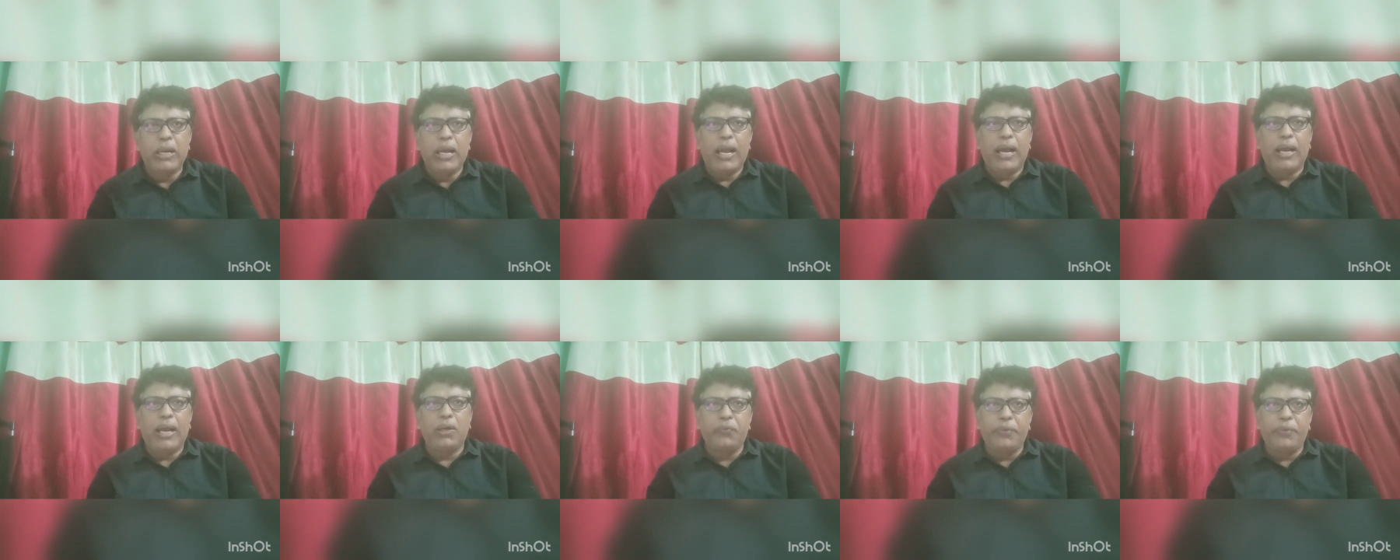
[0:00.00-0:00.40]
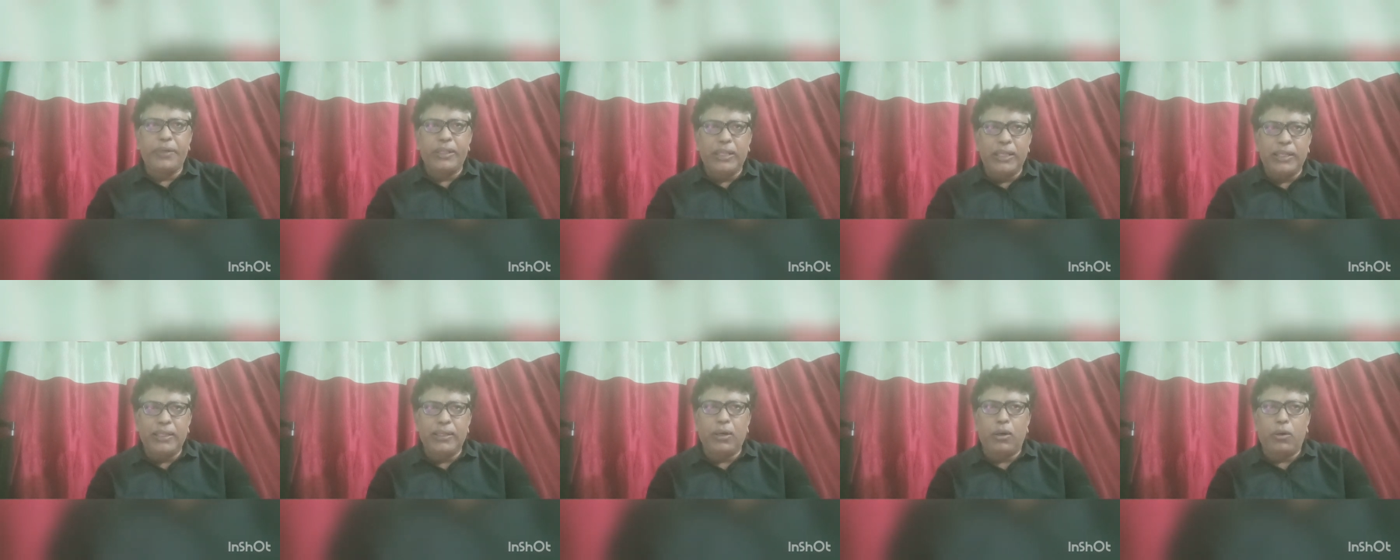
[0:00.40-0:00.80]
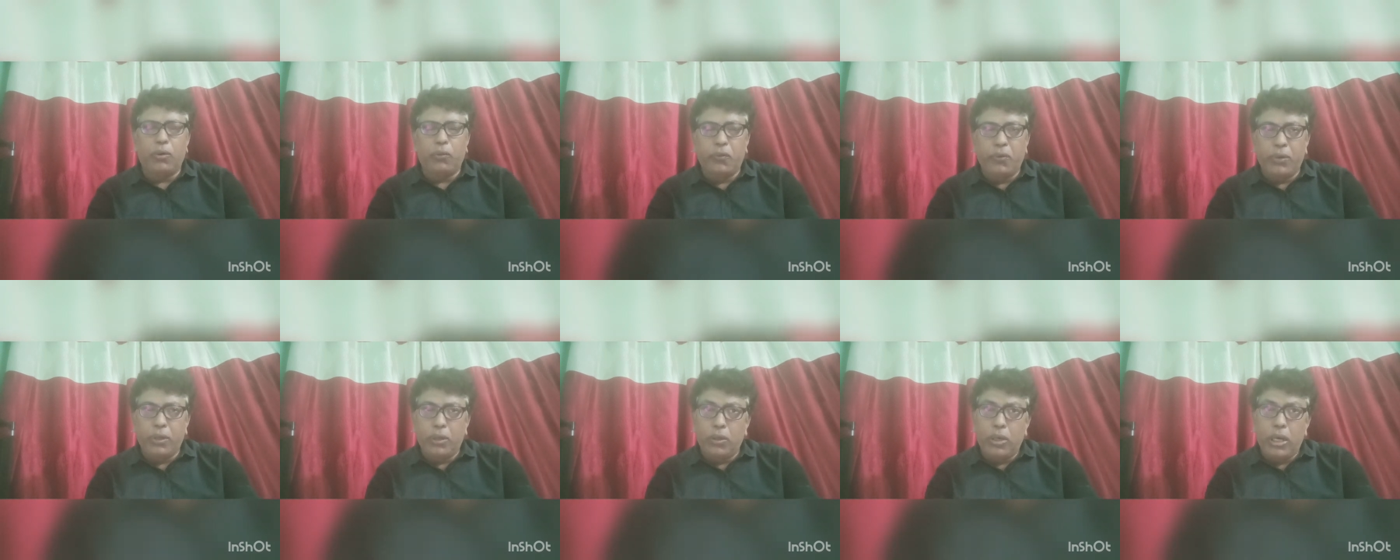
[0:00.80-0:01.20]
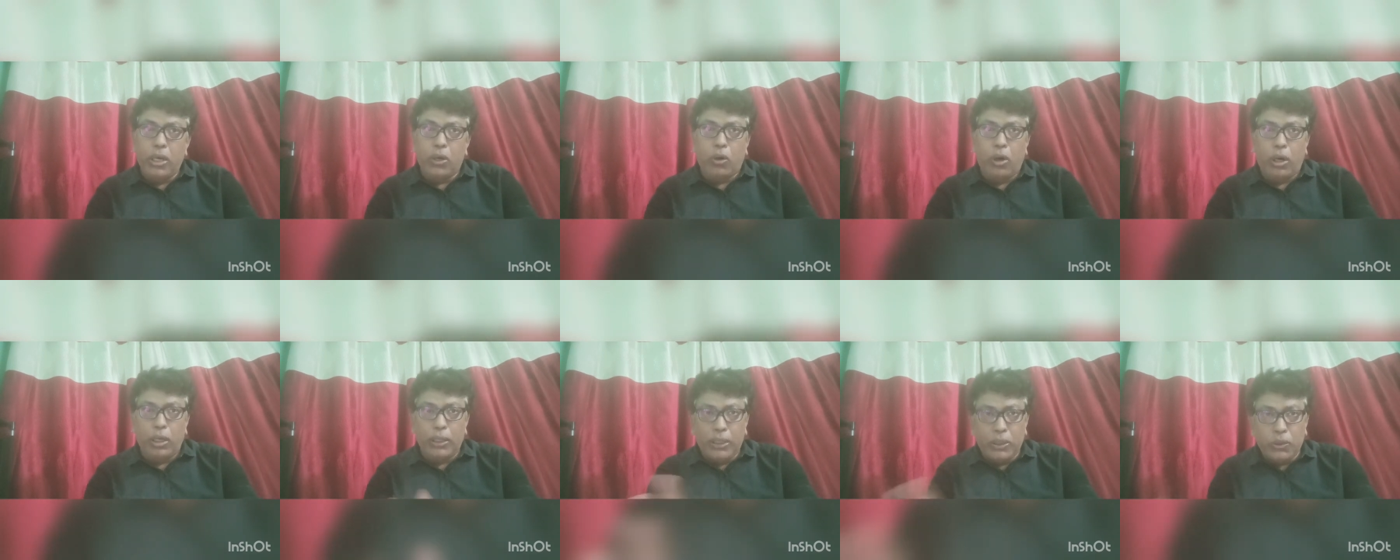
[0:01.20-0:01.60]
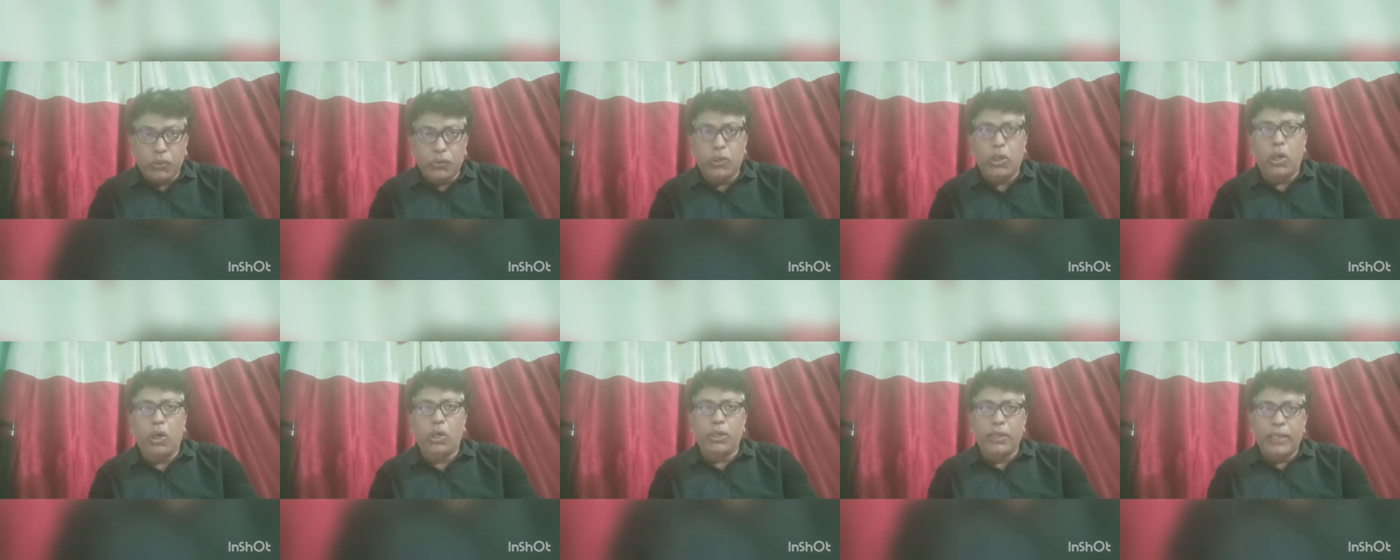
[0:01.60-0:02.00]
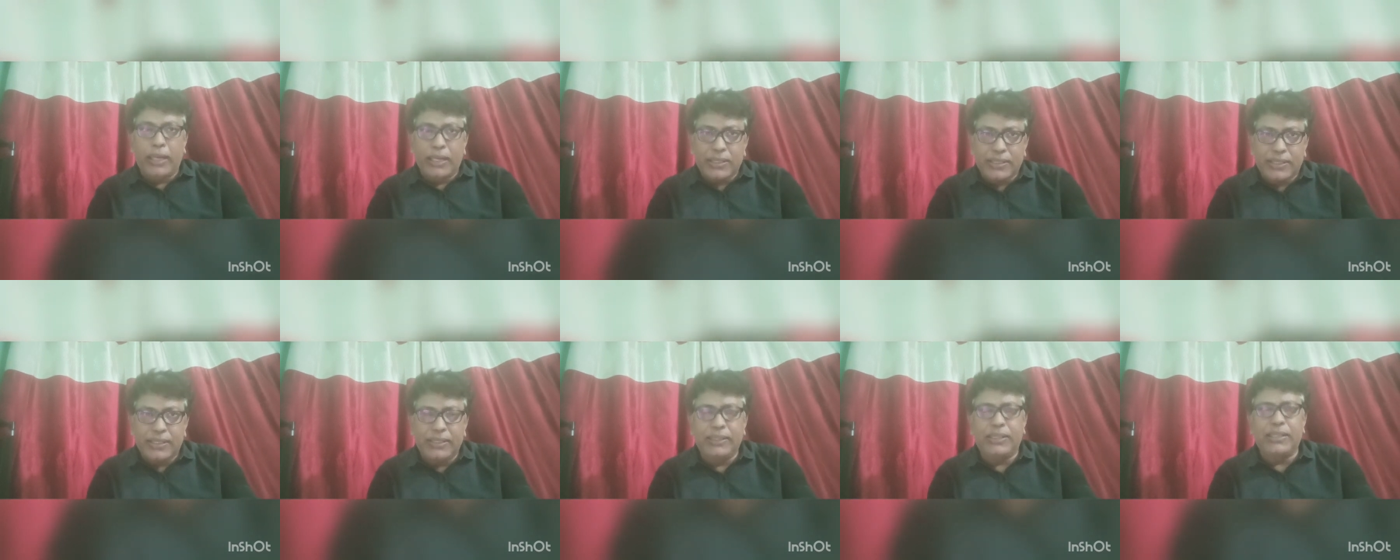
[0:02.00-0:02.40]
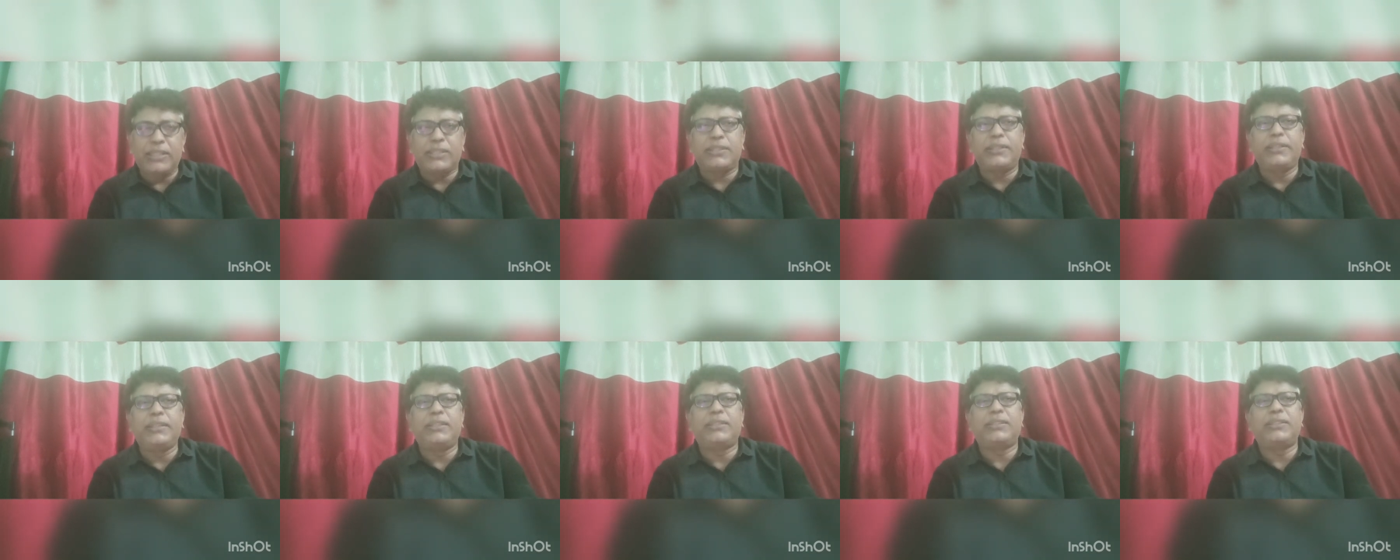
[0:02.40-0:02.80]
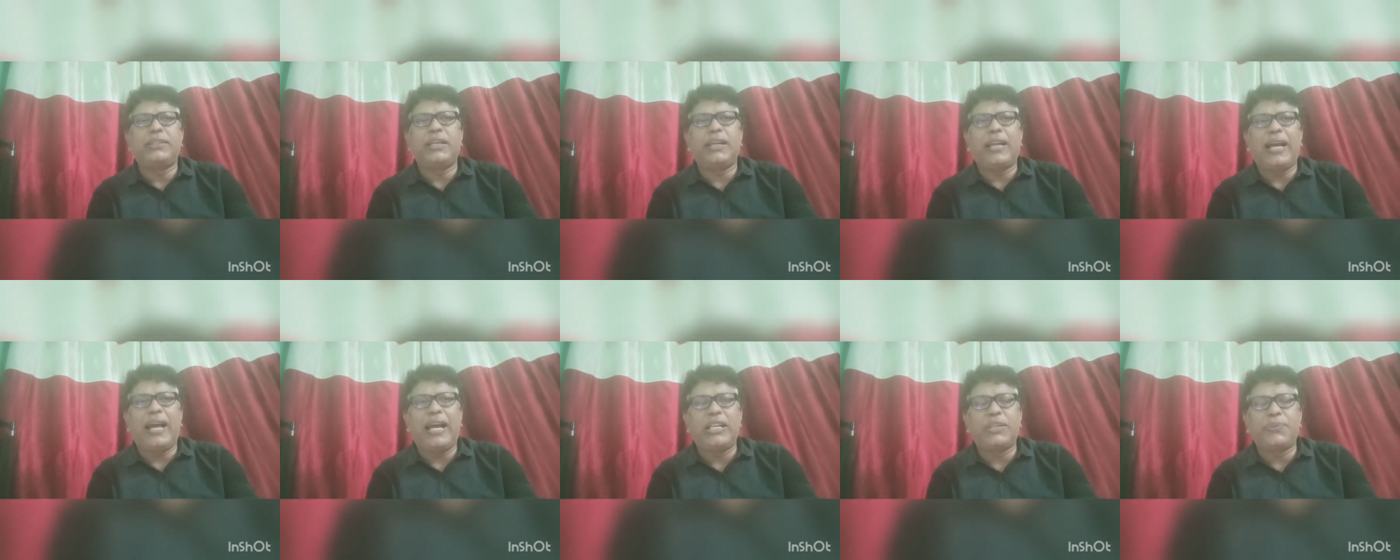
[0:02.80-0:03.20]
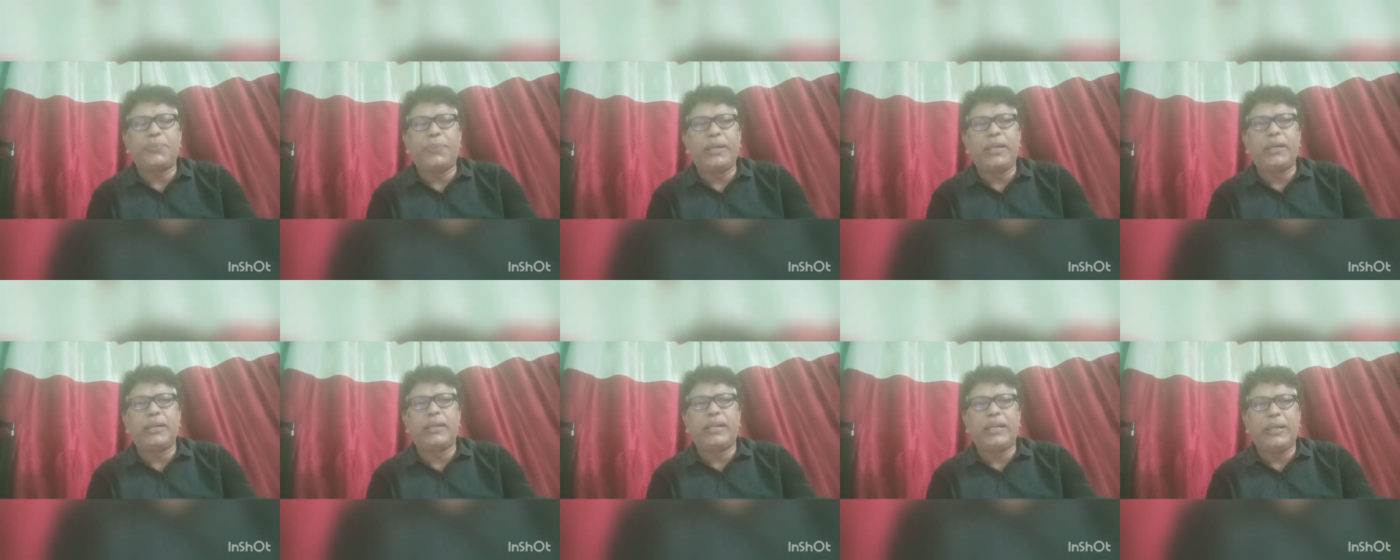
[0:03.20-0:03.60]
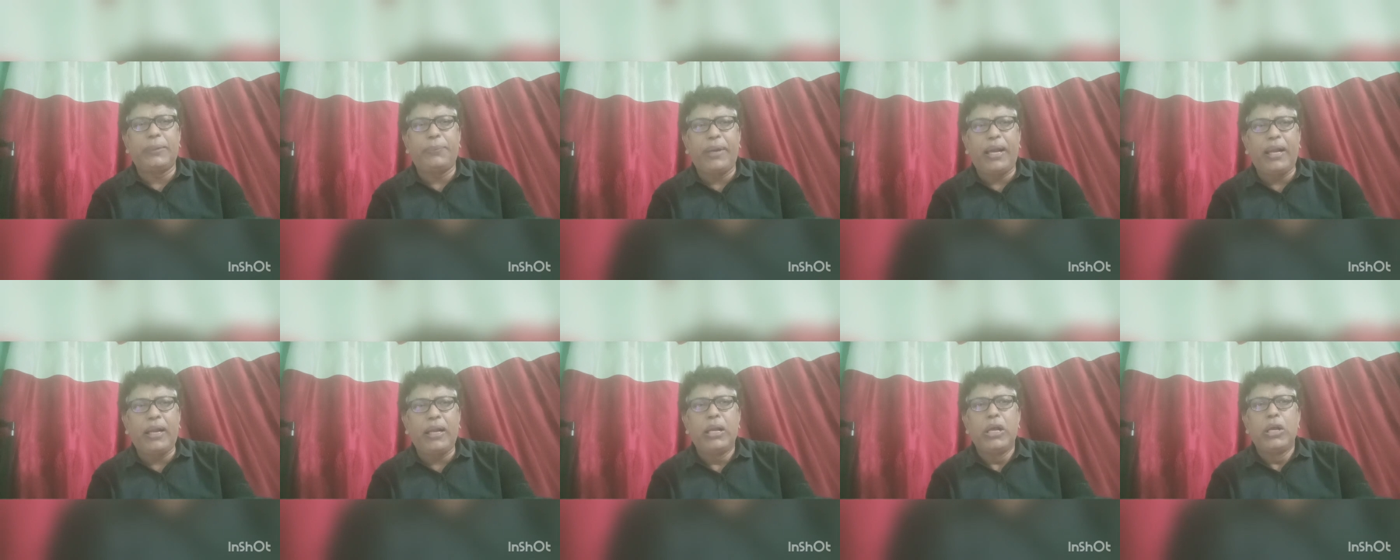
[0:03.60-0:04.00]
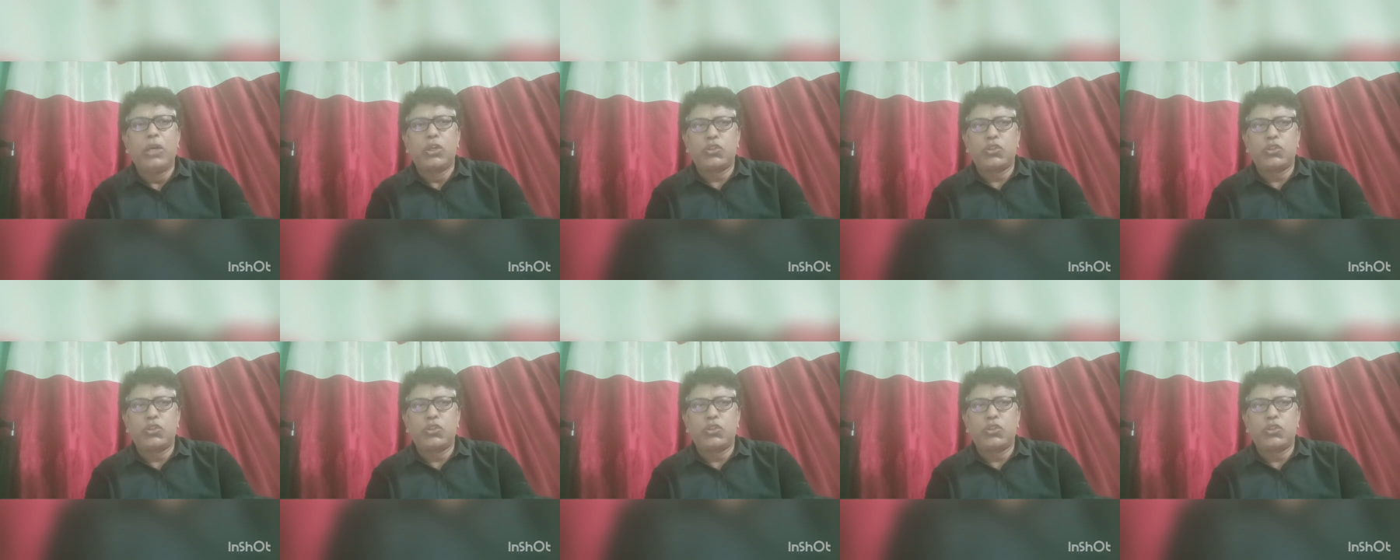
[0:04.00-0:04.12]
and within the according to the ordinance this decision has been given,